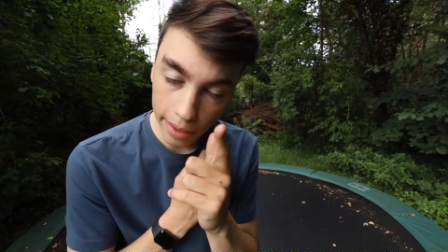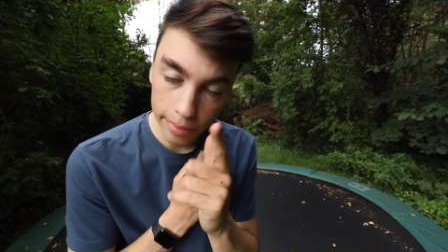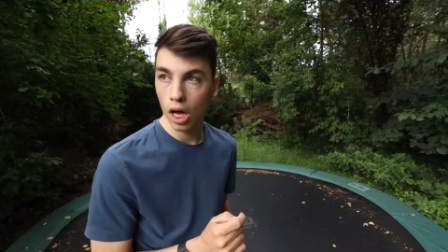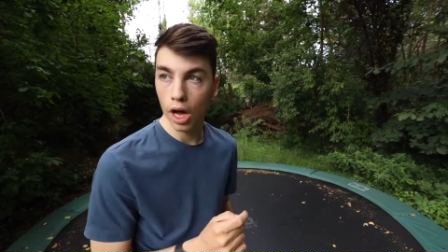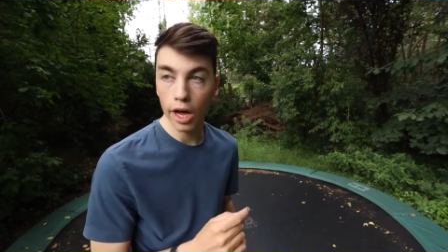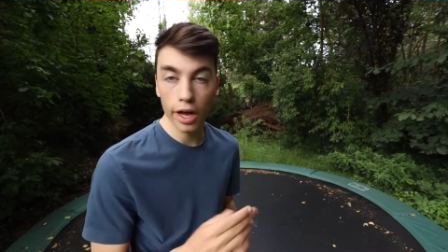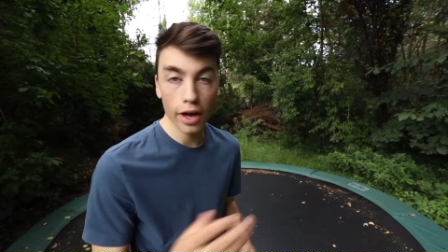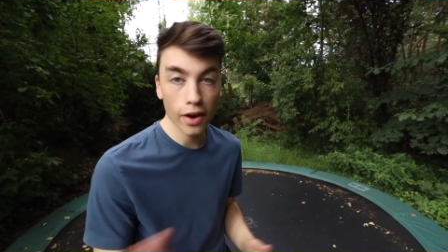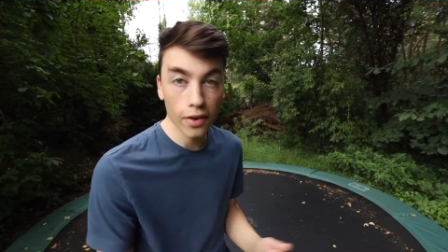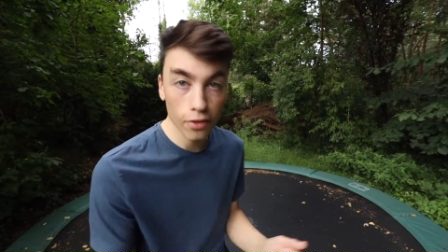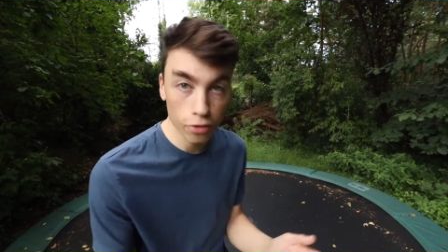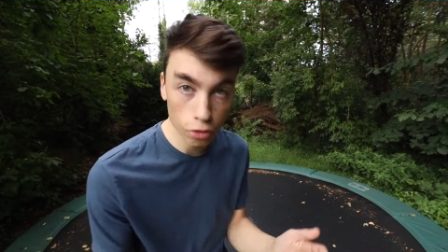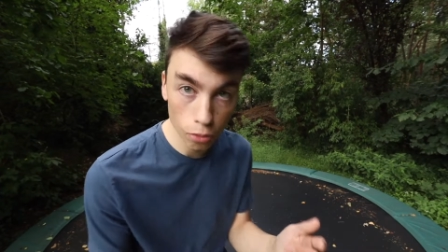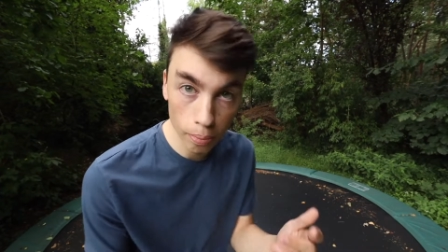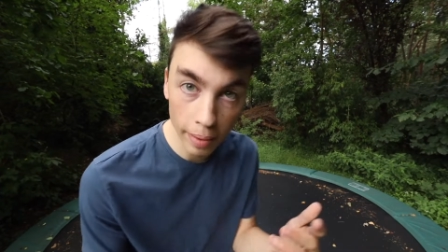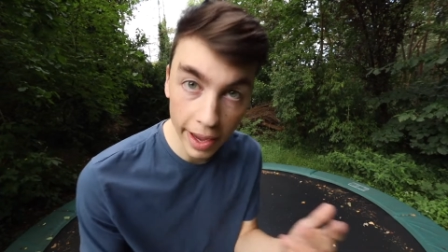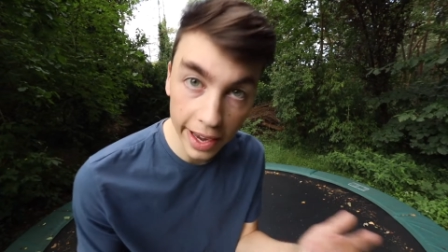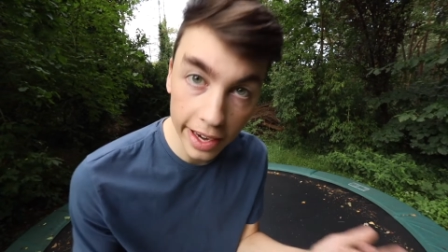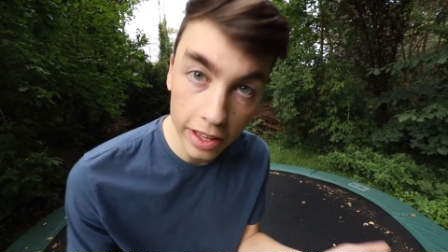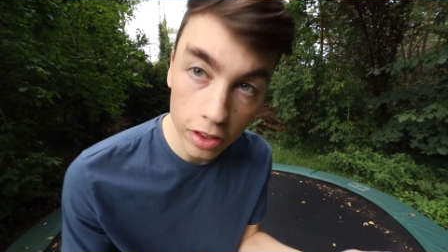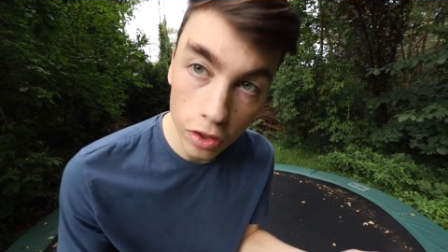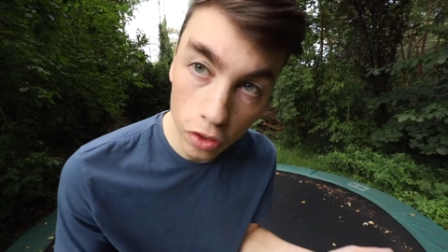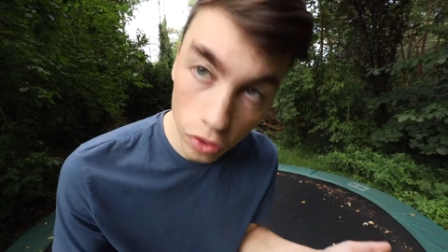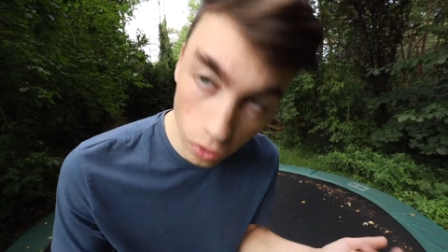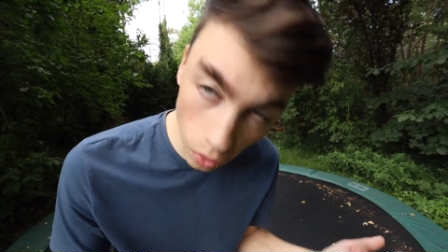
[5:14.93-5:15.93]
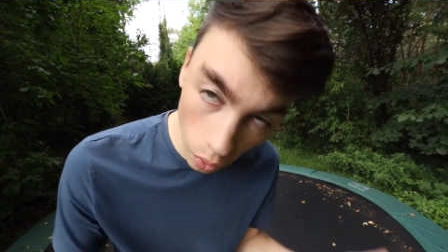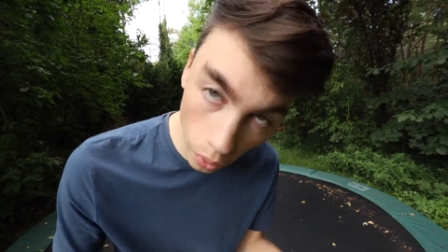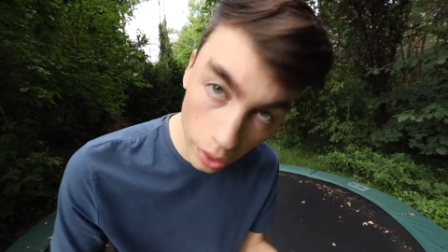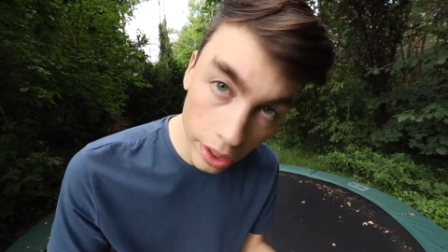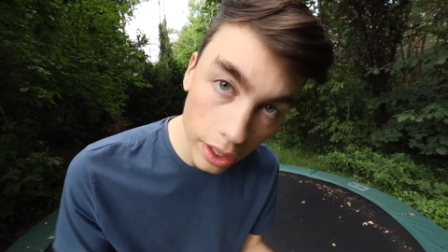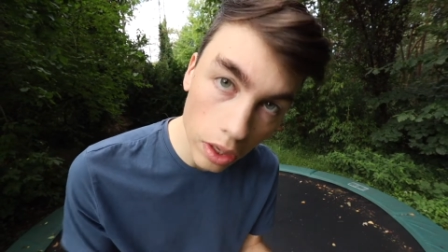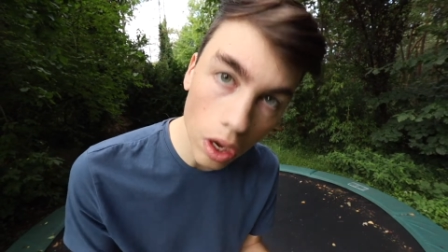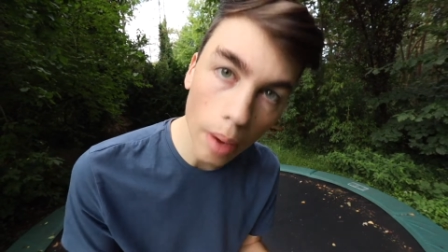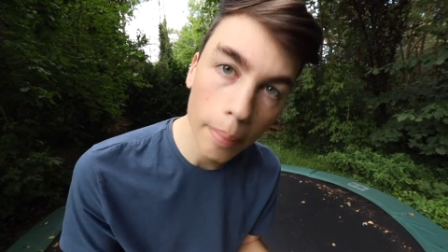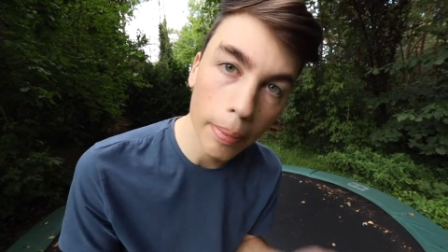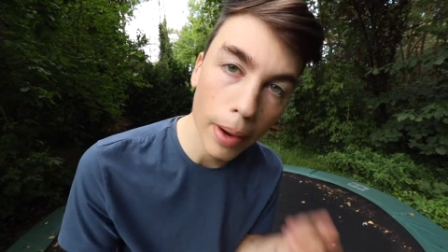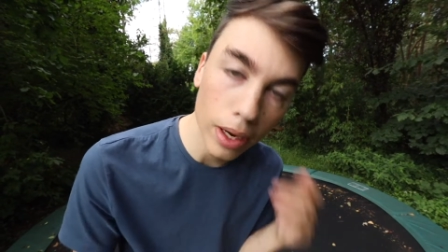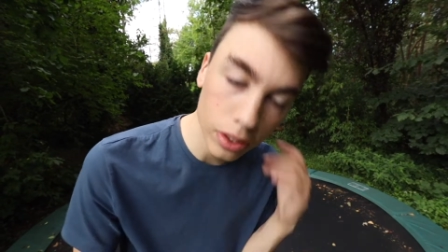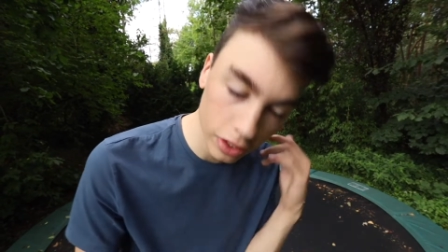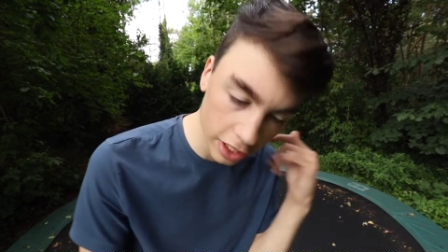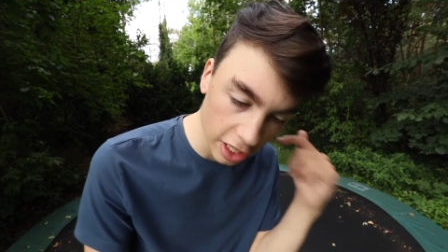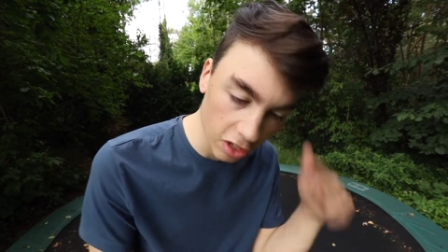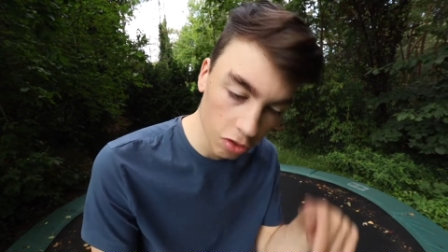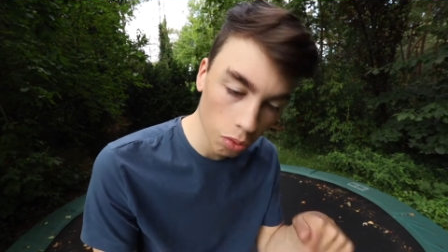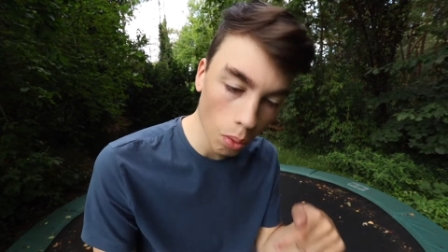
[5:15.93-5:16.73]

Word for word: I also made a tutorial about this